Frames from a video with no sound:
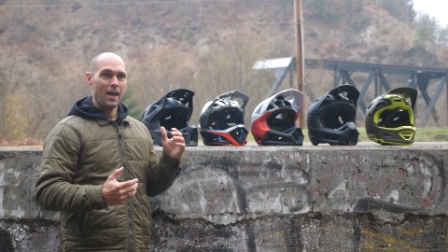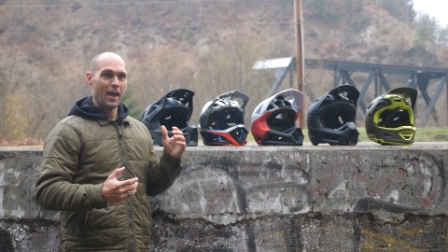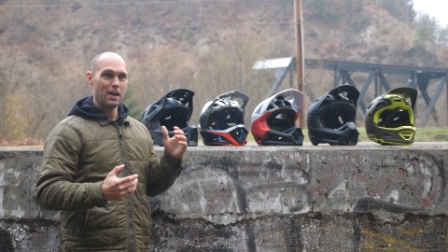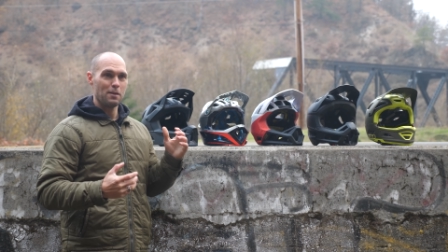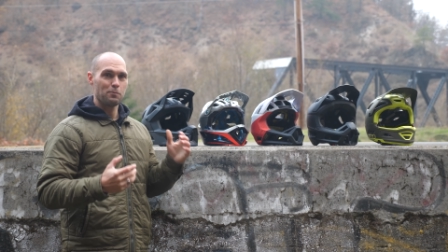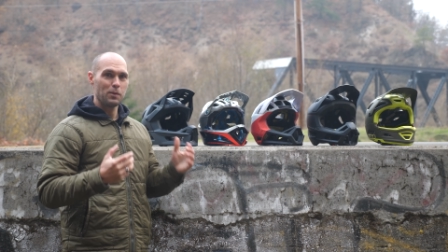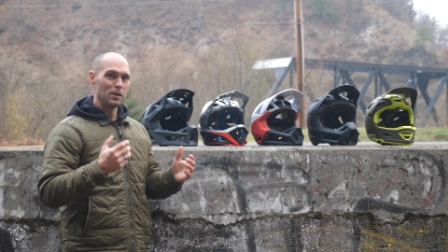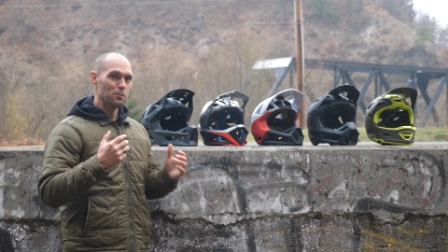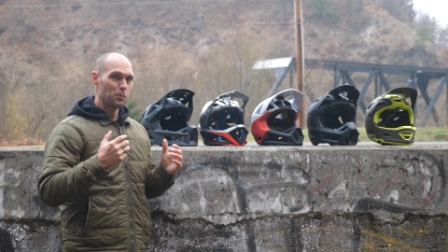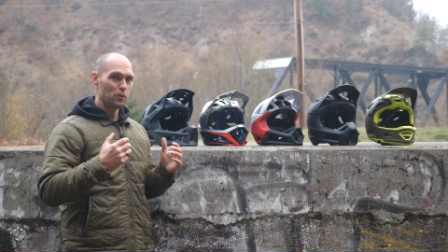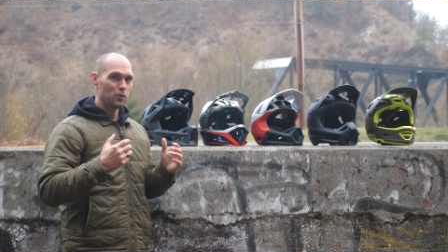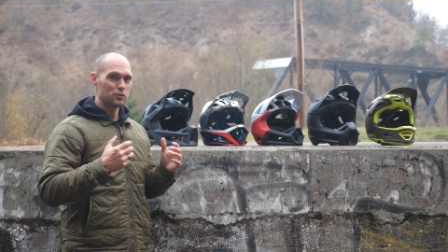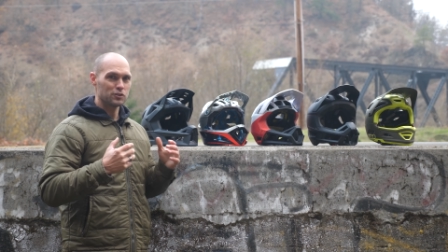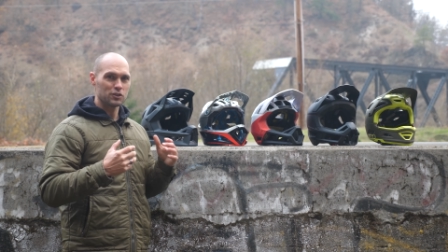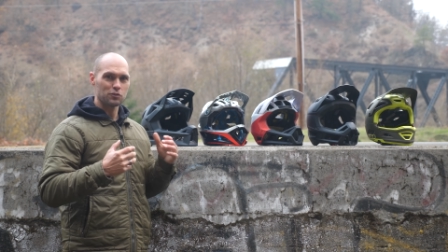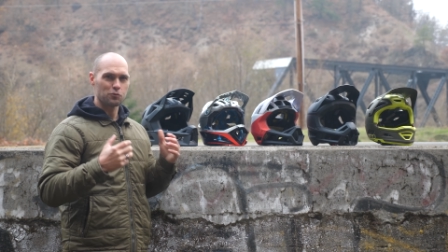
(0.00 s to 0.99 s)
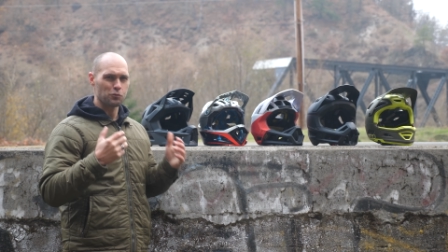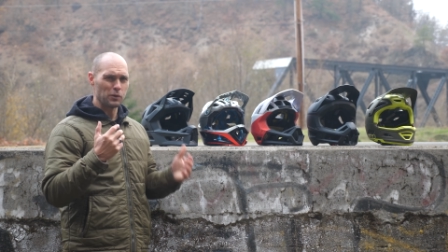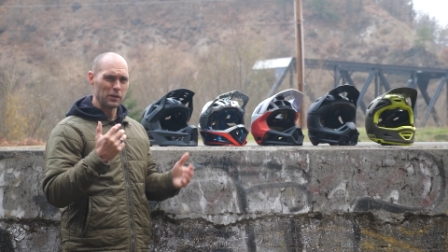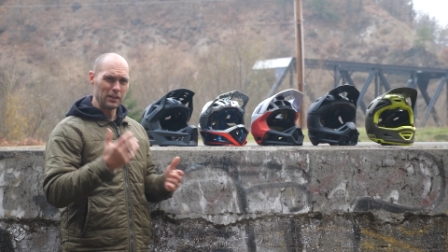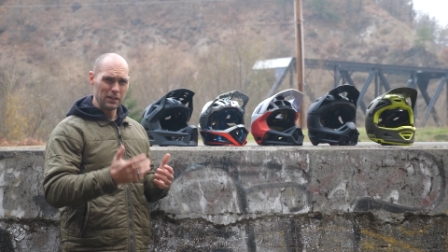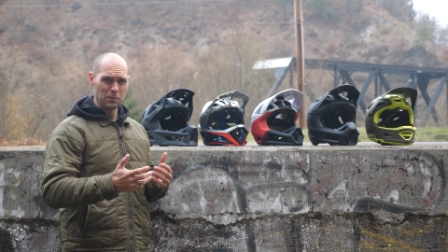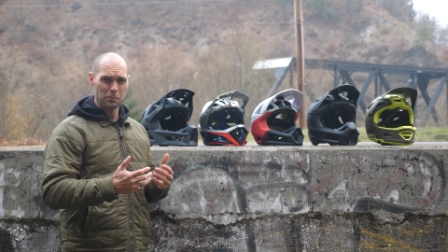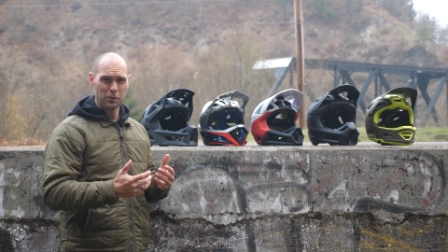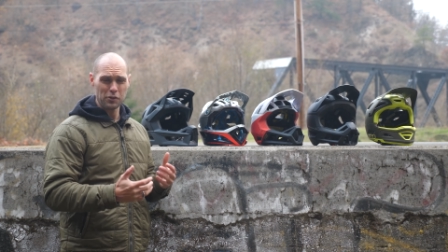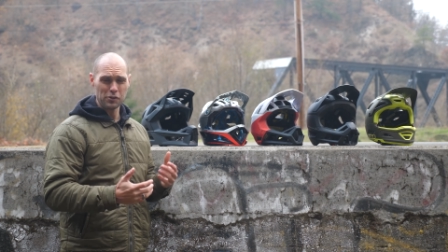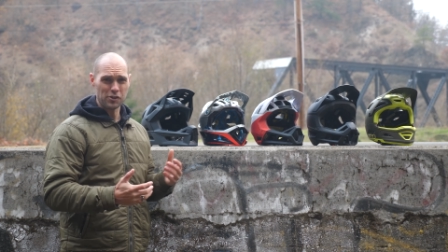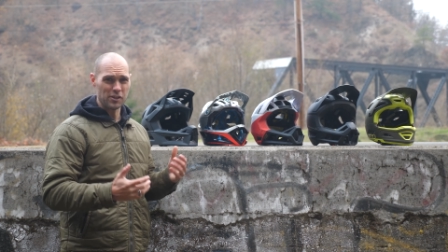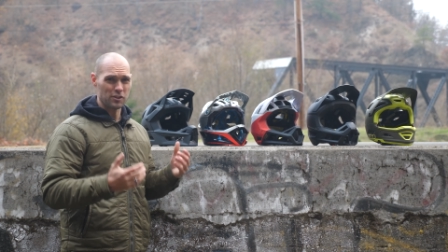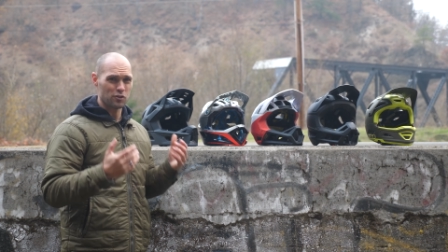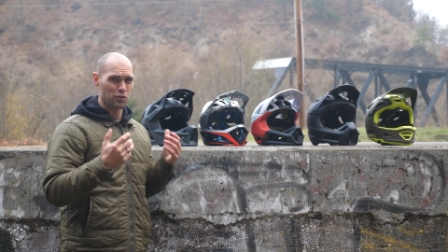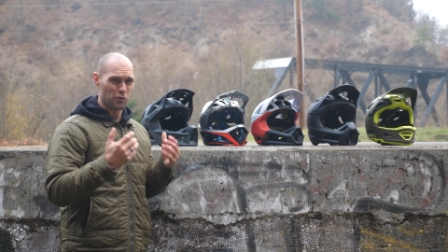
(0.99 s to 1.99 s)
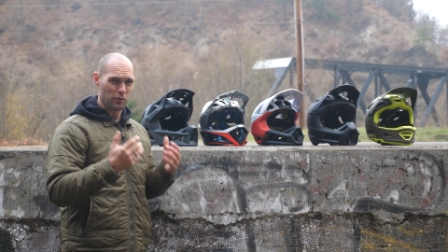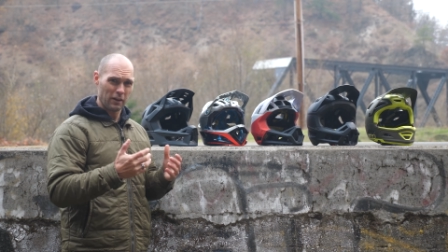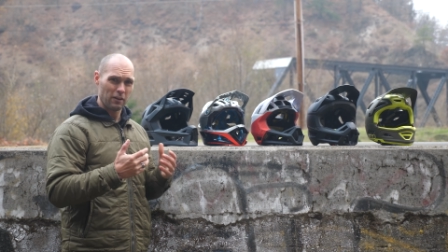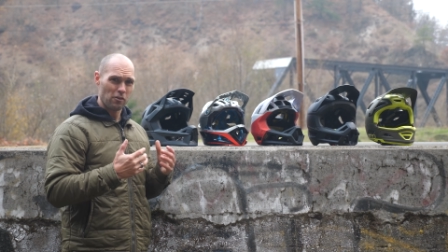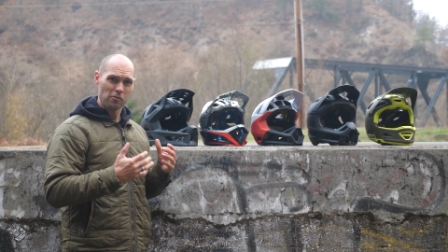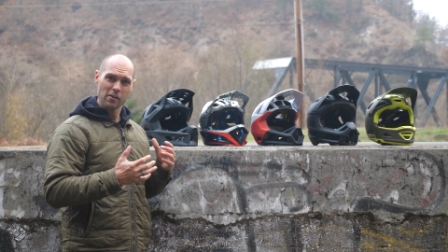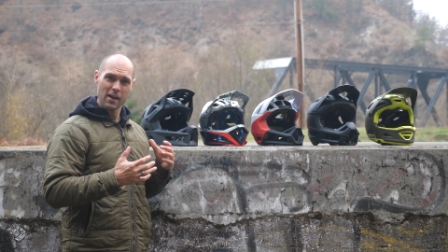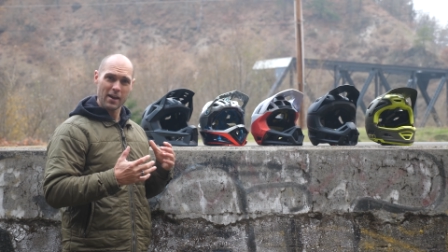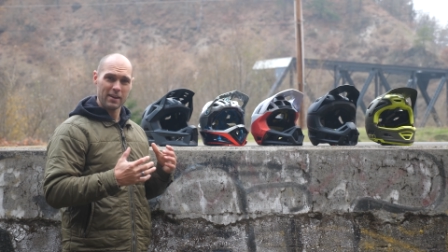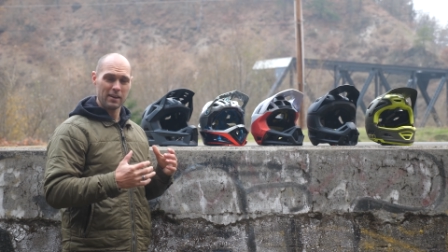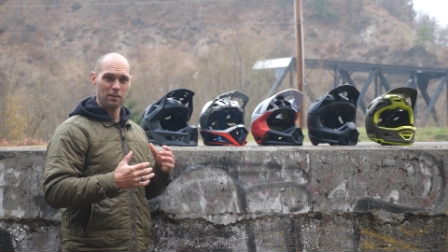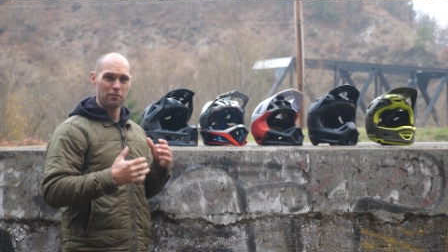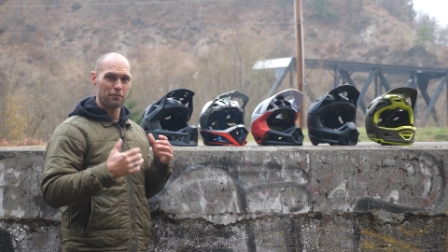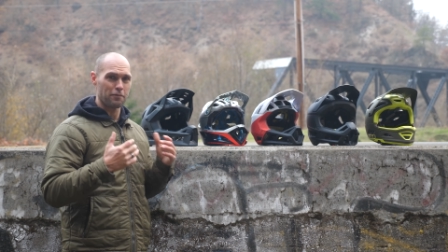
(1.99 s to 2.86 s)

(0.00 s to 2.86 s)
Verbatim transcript: and people just really pushing trail riding